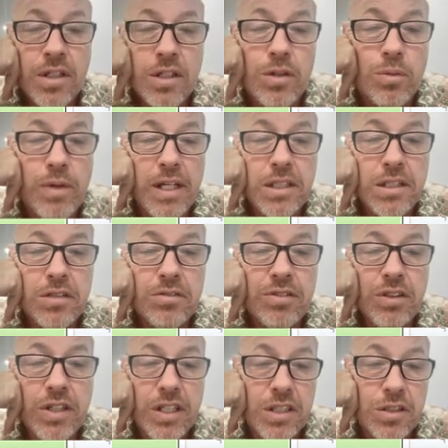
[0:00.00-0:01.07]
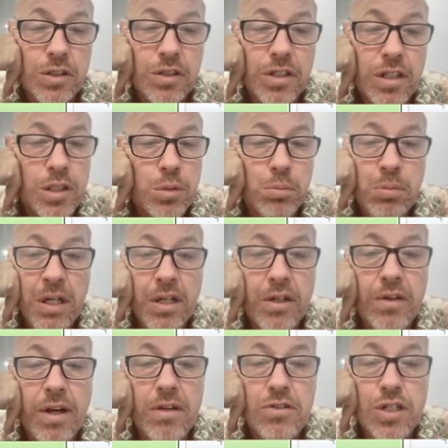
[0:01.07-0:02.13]
The rest of your introduction
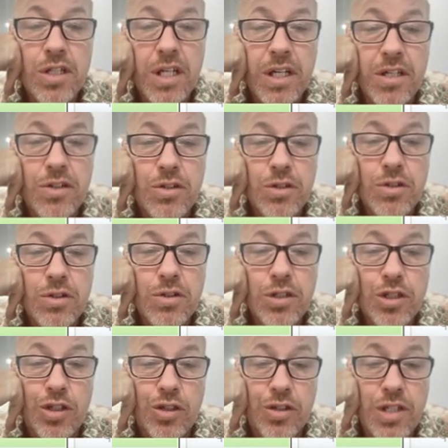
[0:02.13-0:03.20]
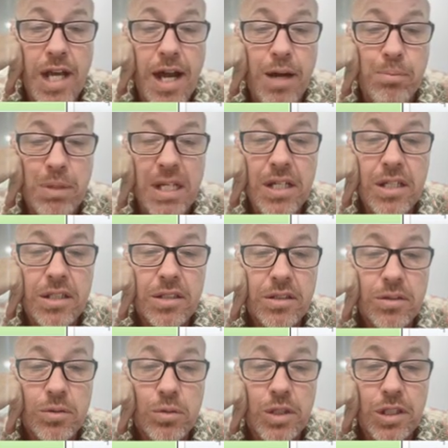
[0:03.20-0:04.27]
paragraph should introduce your topic,
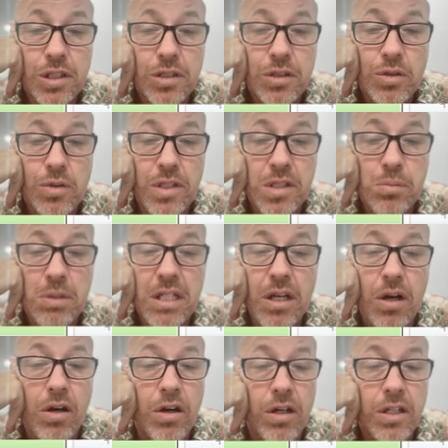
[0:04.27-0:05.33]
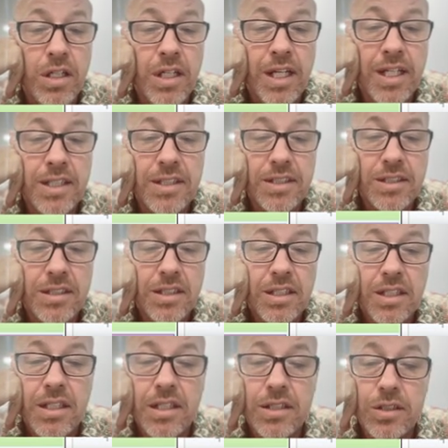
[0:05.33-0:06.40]
which is going to be, our case,
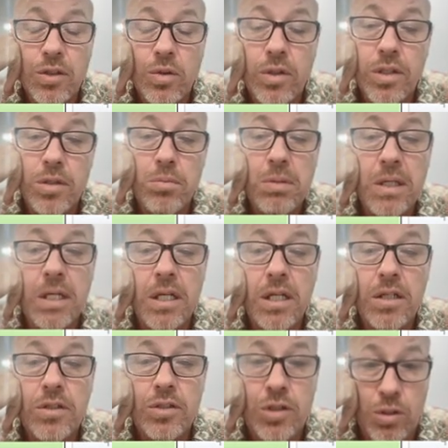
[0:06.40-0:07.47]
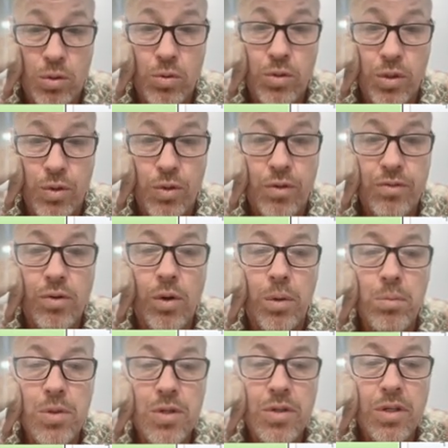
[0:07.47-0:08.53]
is going to be school
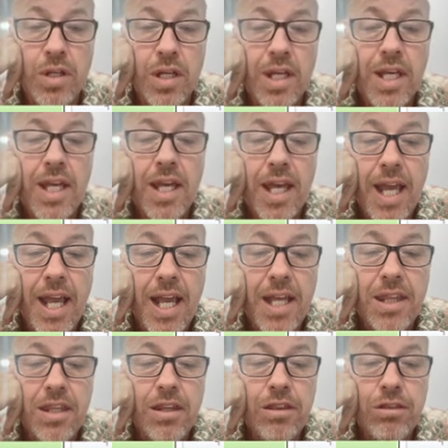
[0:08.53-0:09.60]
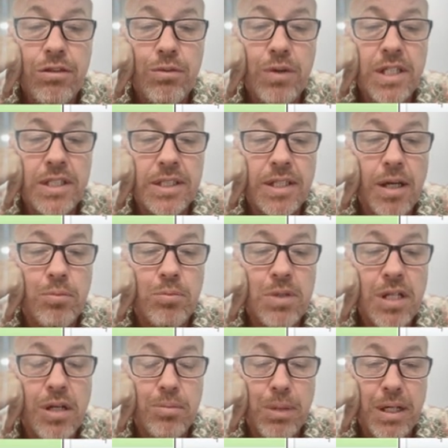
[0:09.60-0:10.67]
uniforms, and the three
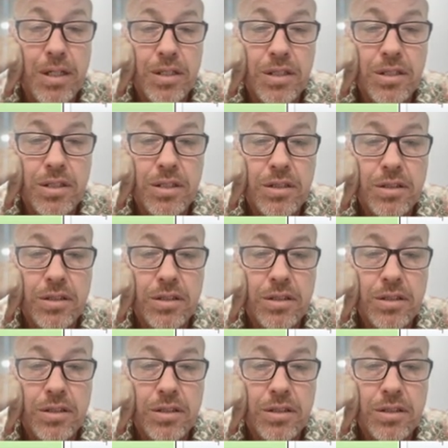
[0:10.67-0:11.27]
subtopics.